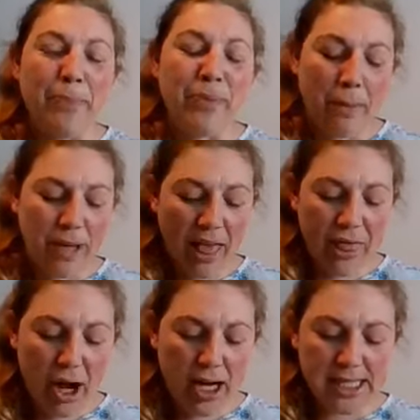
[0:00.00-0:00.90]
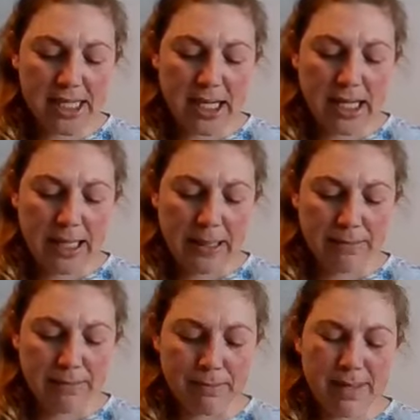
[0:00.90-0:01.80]
but I thought
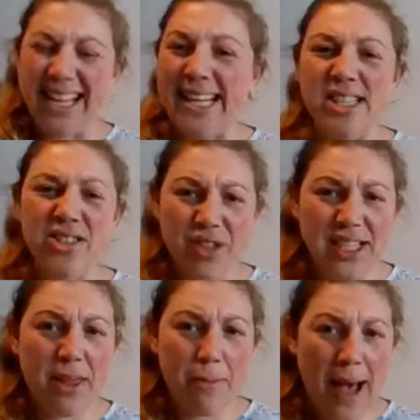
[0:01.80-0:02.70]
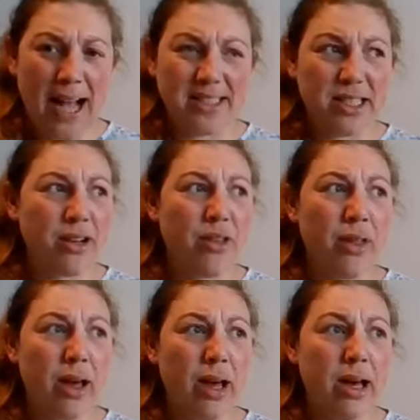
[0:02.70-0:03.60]
I need to read the pattern.
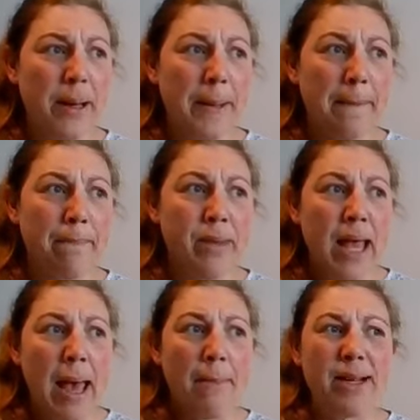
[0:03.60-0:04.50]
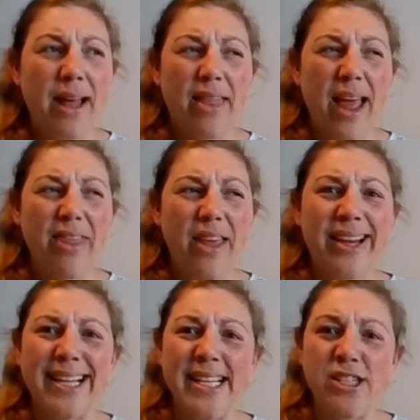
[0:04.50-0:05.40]
But I think
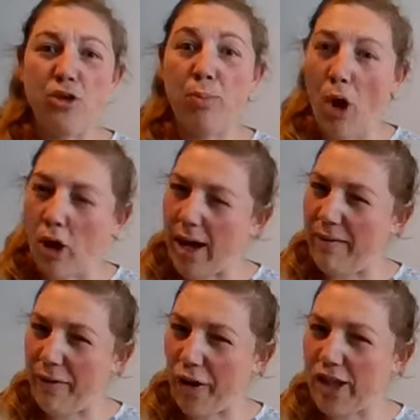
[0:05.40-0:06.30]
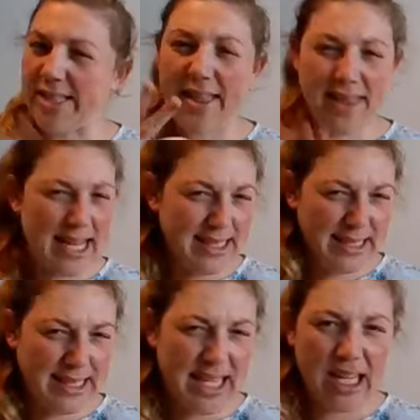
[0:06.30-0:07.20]
I need to block it first and then
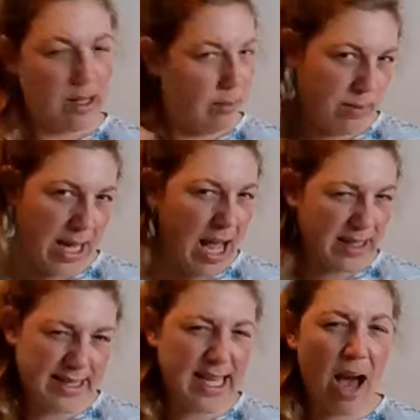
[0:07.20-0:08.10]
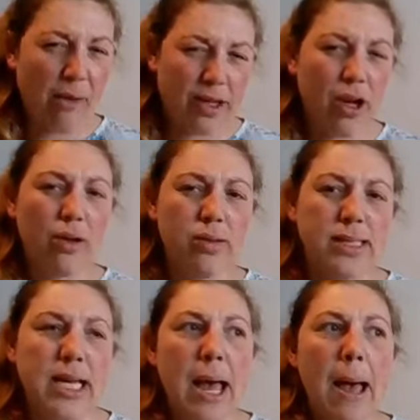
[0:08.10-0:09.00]
stick, see how it goes.
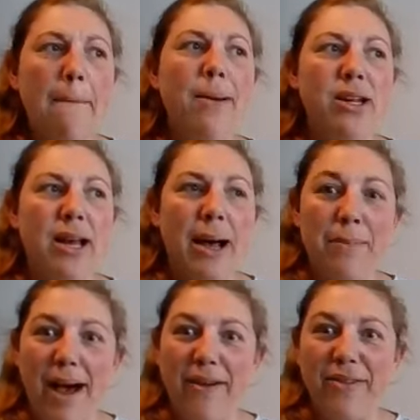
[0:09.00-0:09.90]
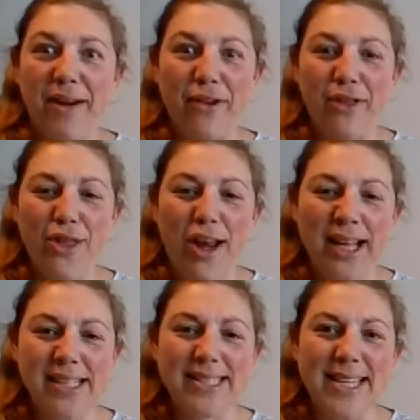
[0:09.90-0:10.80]
But I've never done
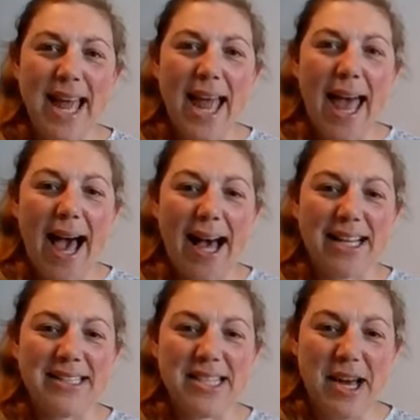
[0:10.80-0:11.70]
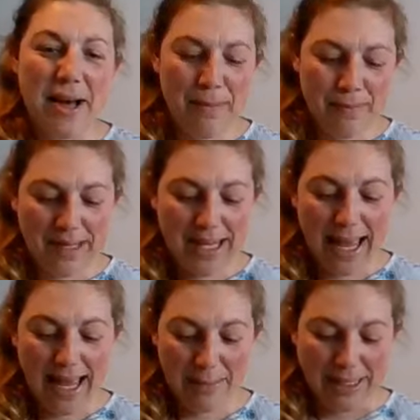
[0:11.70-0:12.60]
it. And yeah,
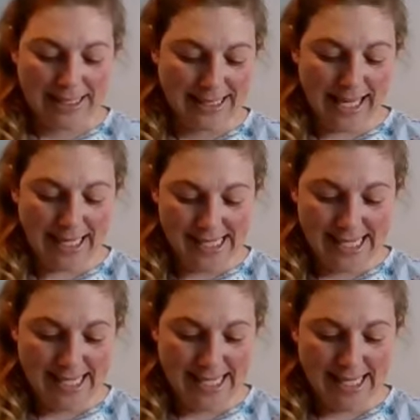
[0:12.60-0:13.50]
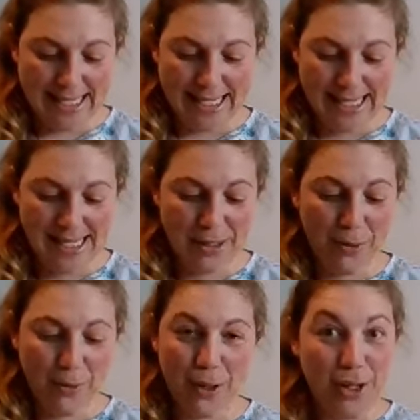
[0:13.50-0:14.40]
I'm excited. Who
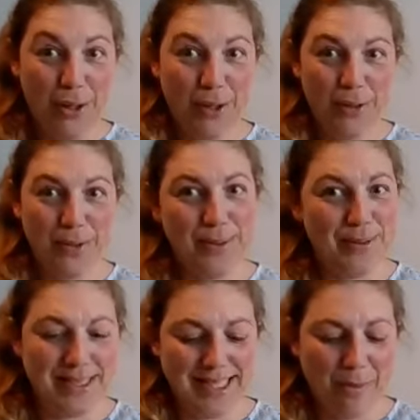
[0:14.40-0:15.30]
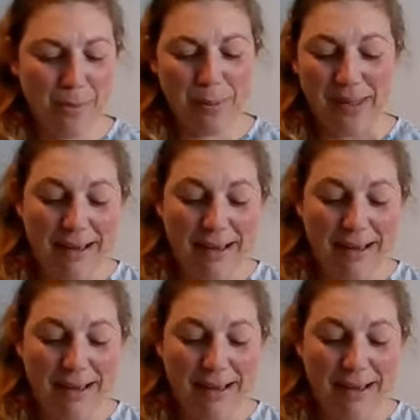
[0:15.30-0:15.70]
knows? It will be,